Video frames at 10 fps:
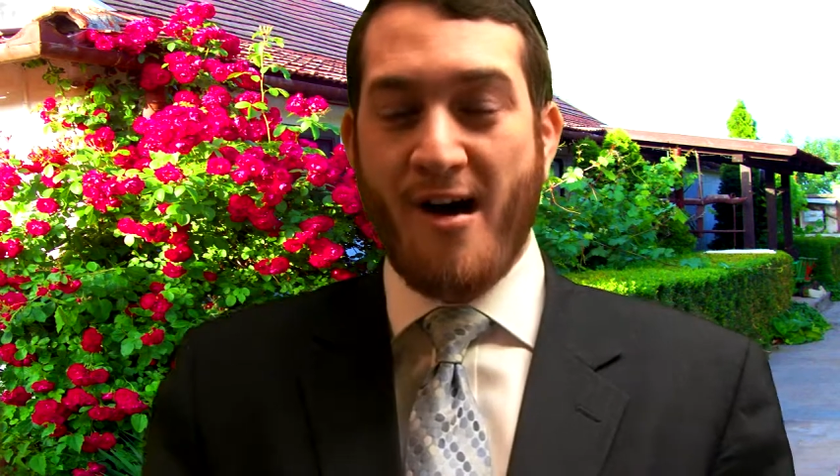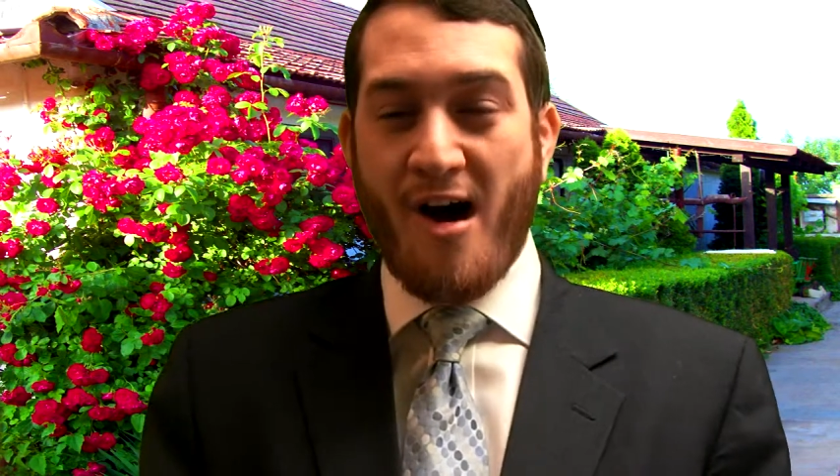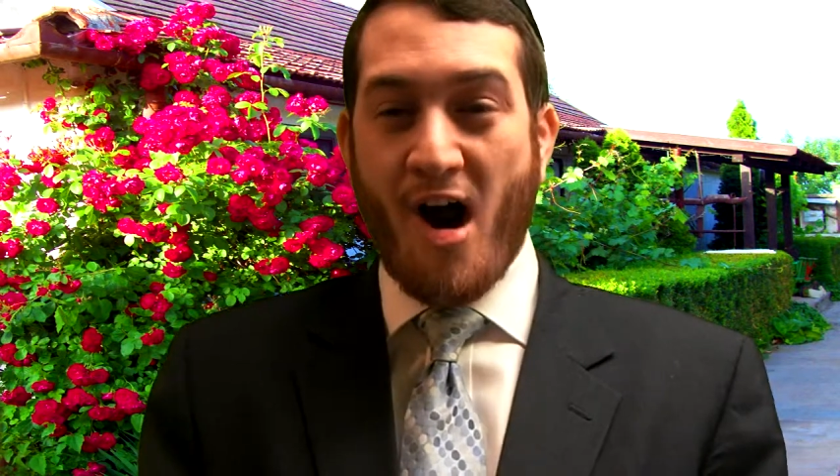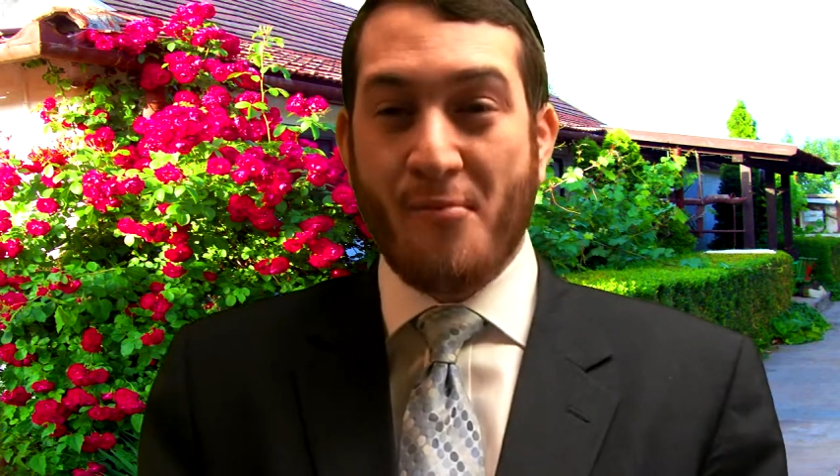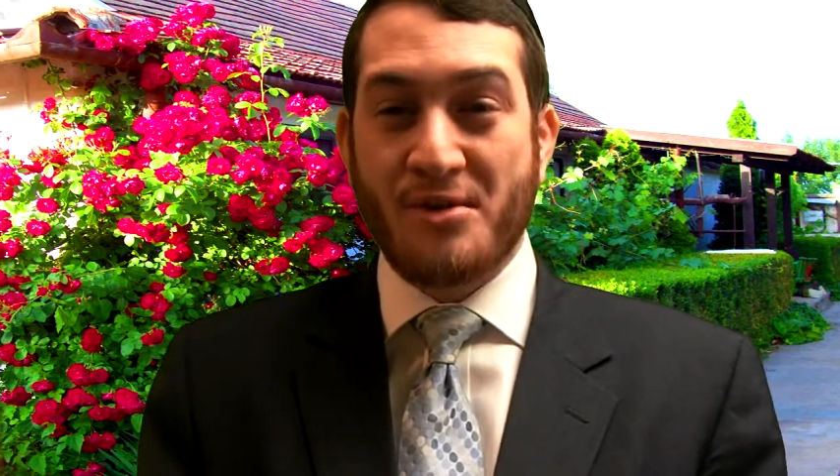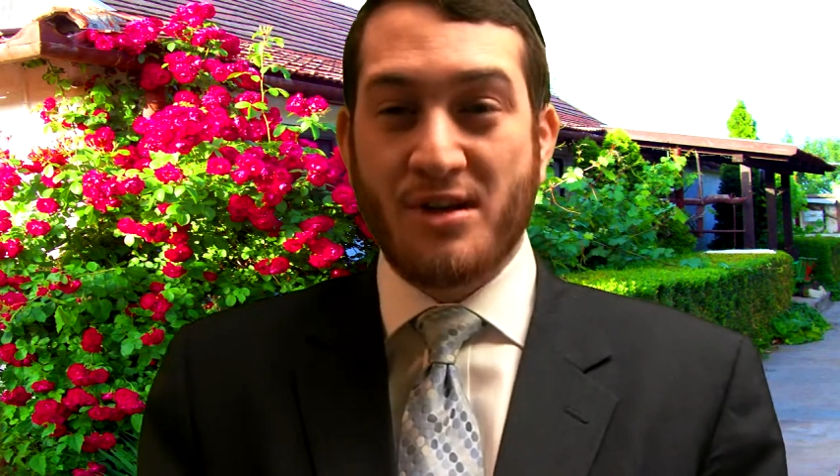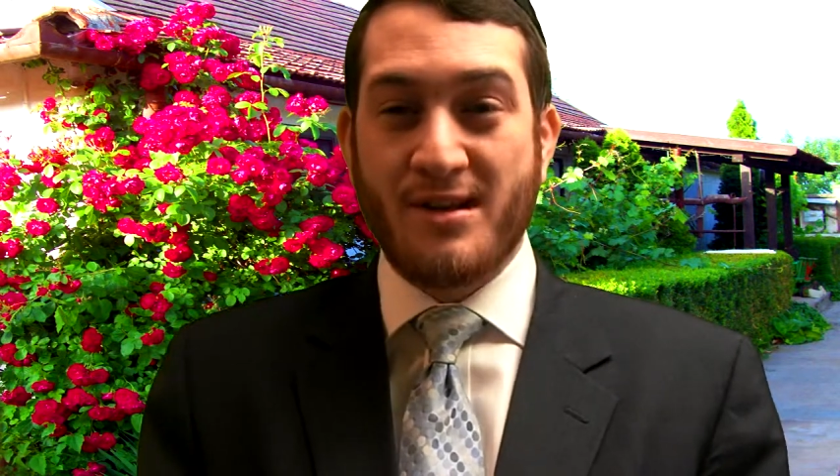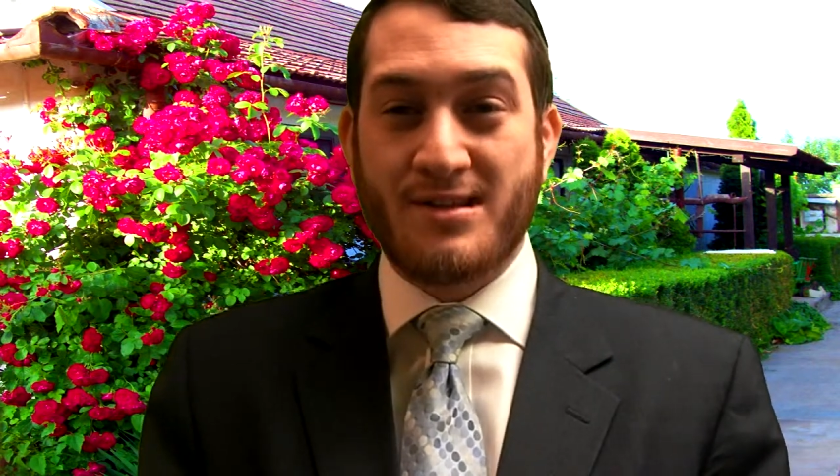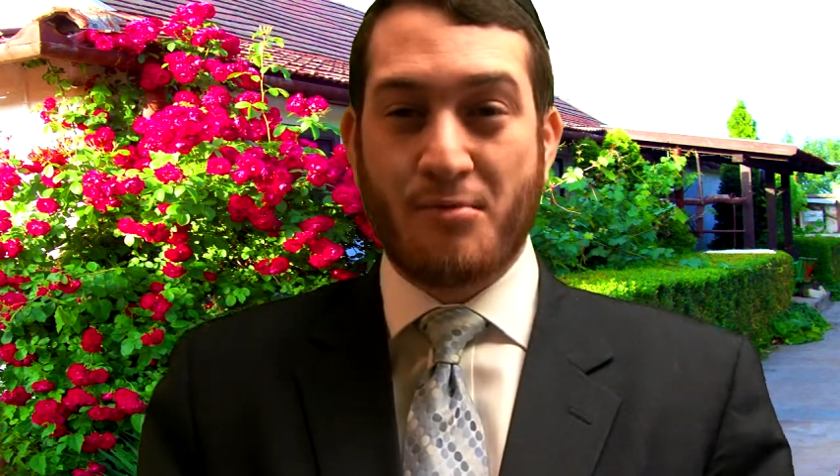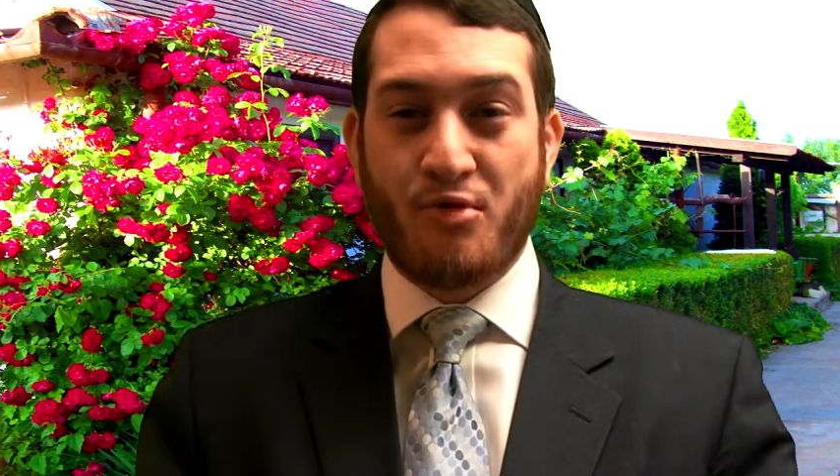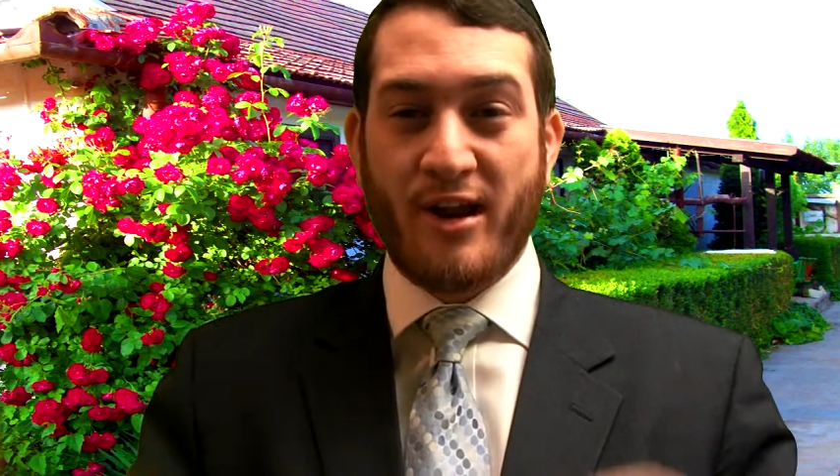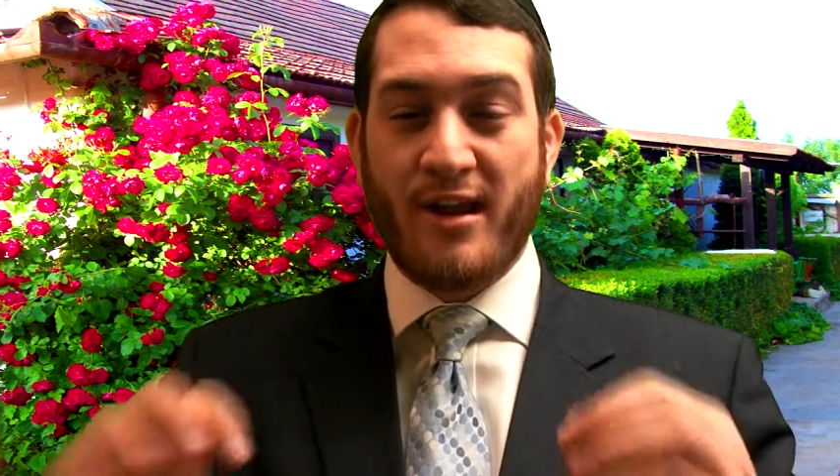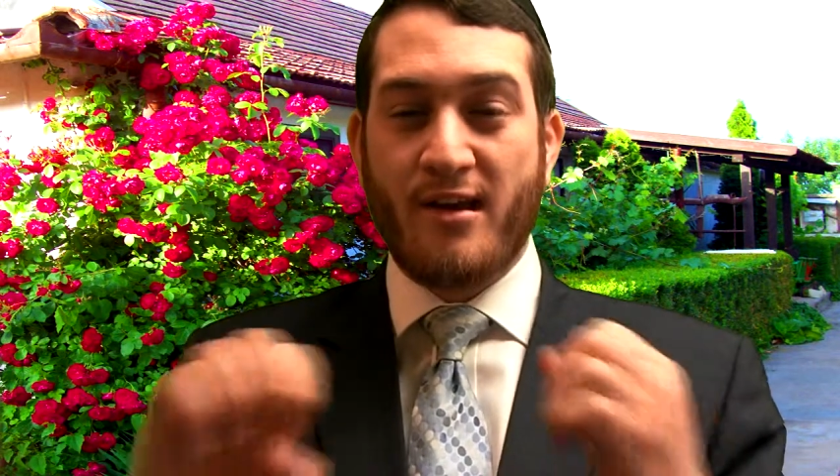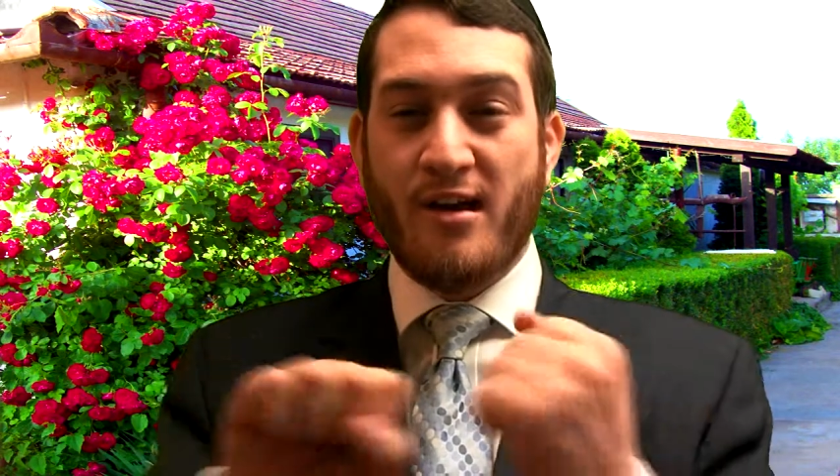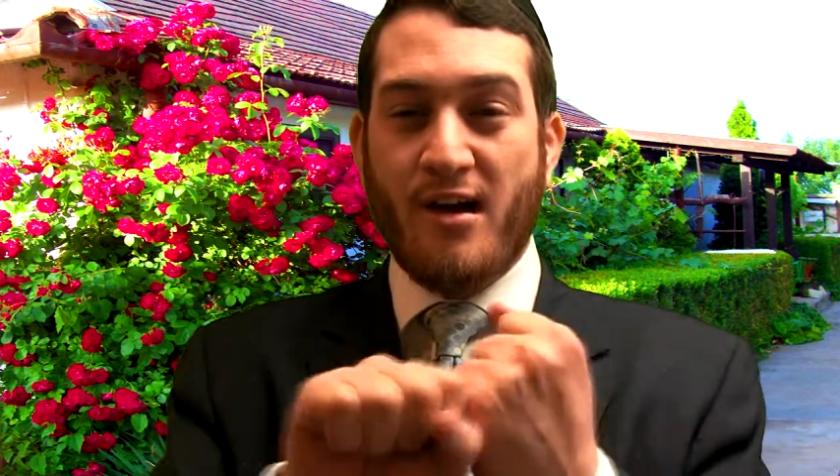Our mission is to
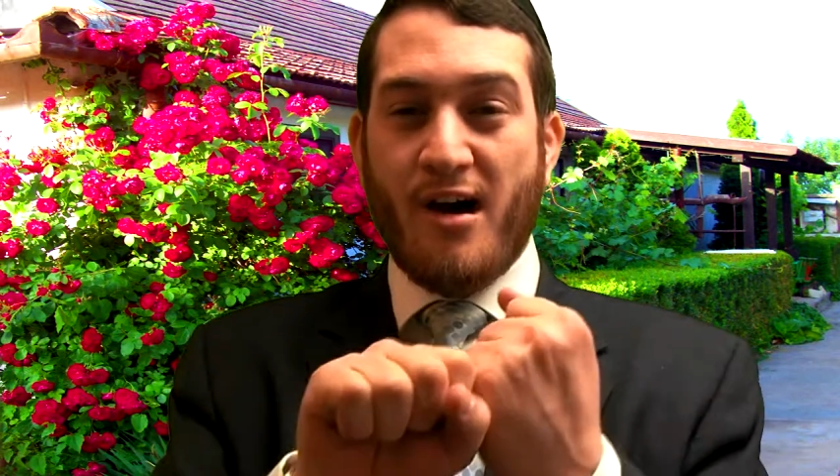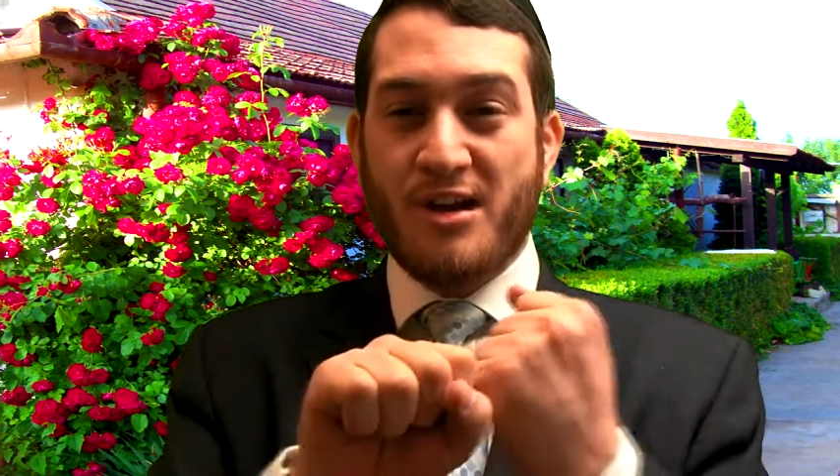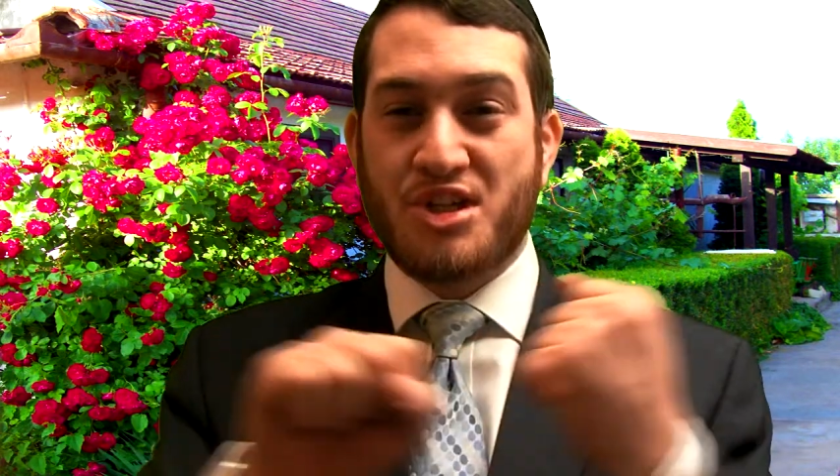bring a